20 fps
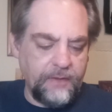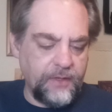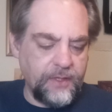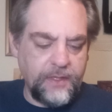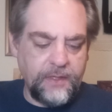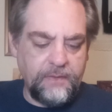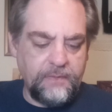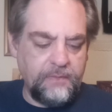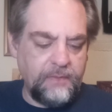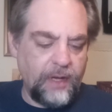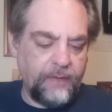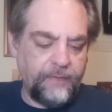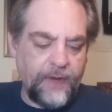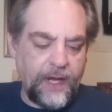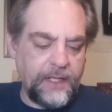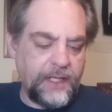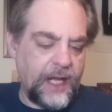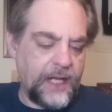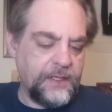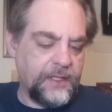Just a
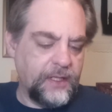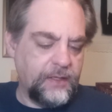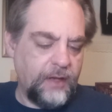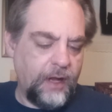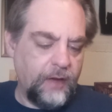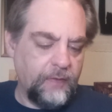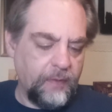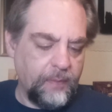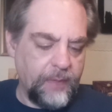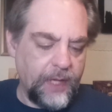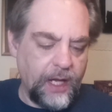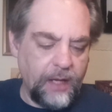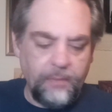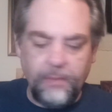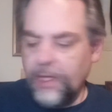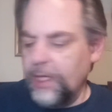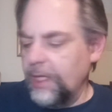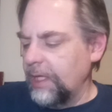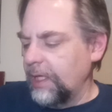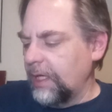fantastic song from
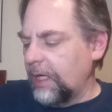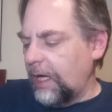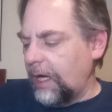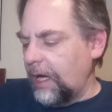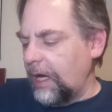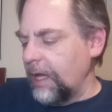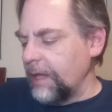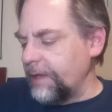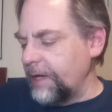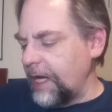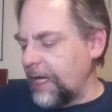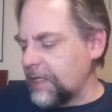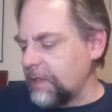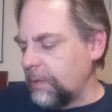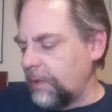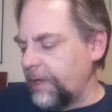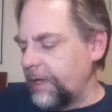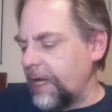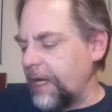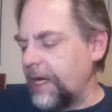them. The next
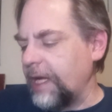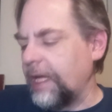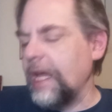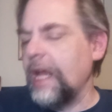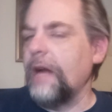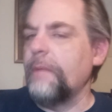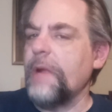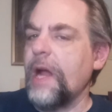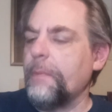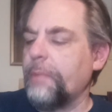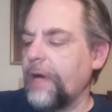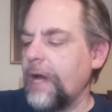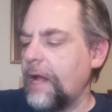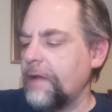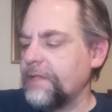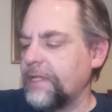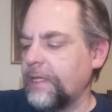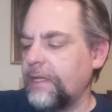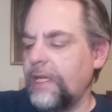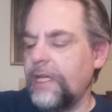one, and again, I'm not
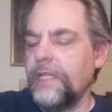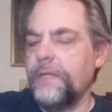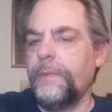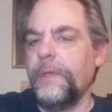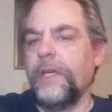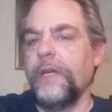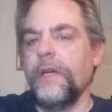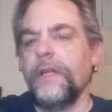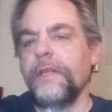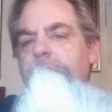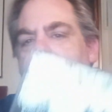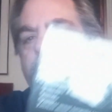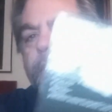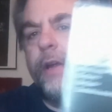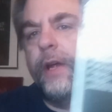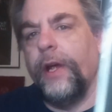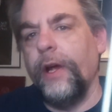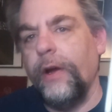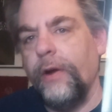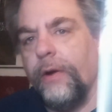pronouncing these because here you